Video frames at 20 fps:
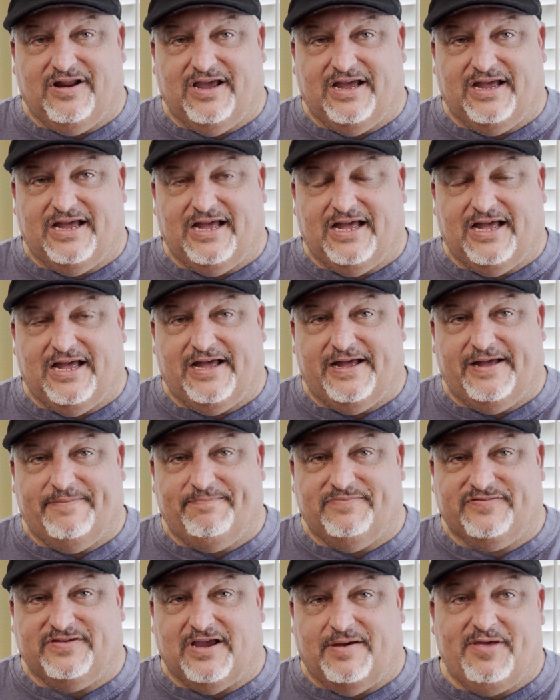So
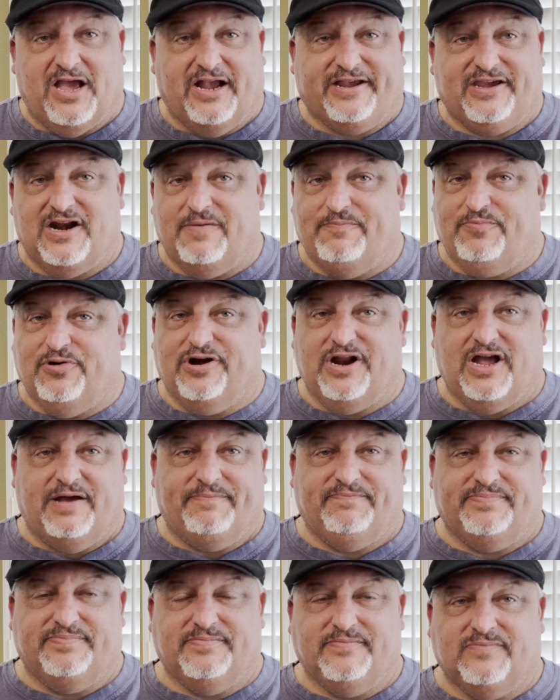I'm not going to put
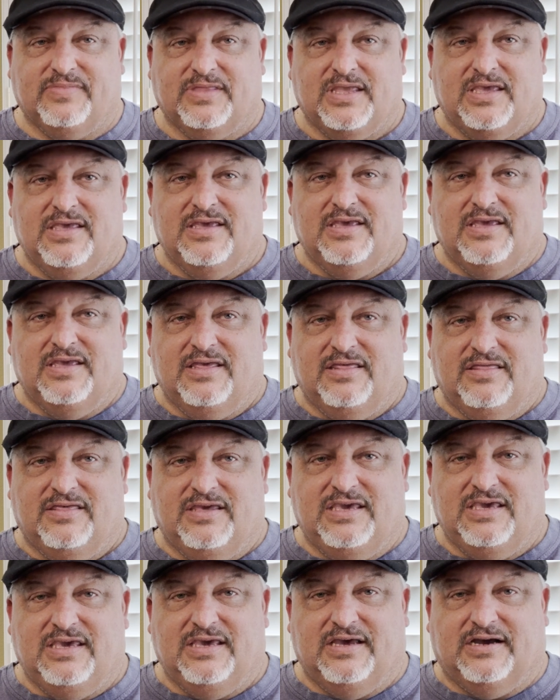up
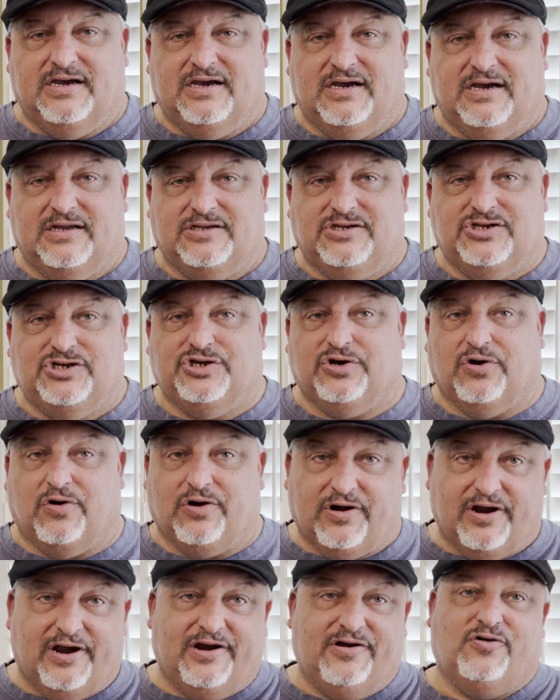the
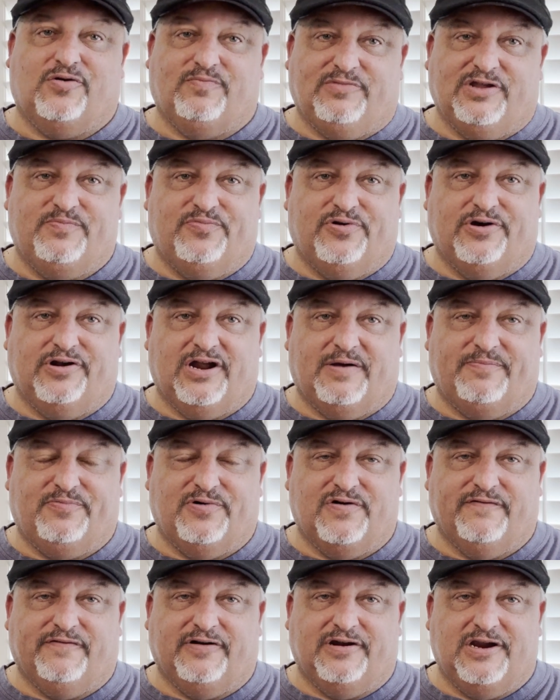chart I normally put up
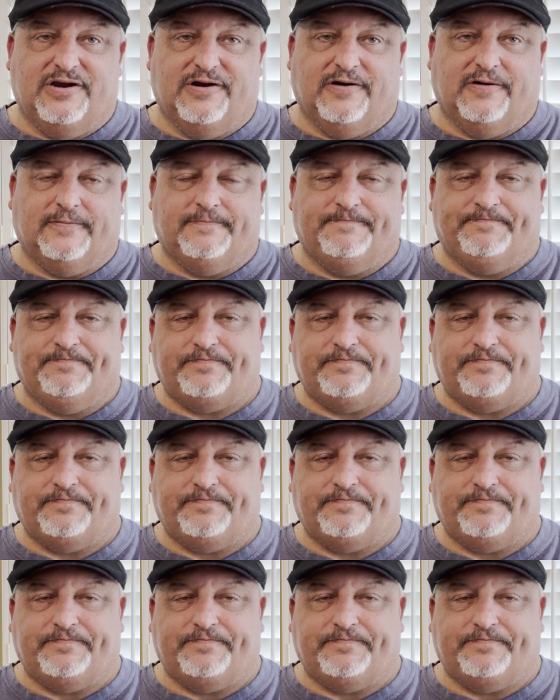over here,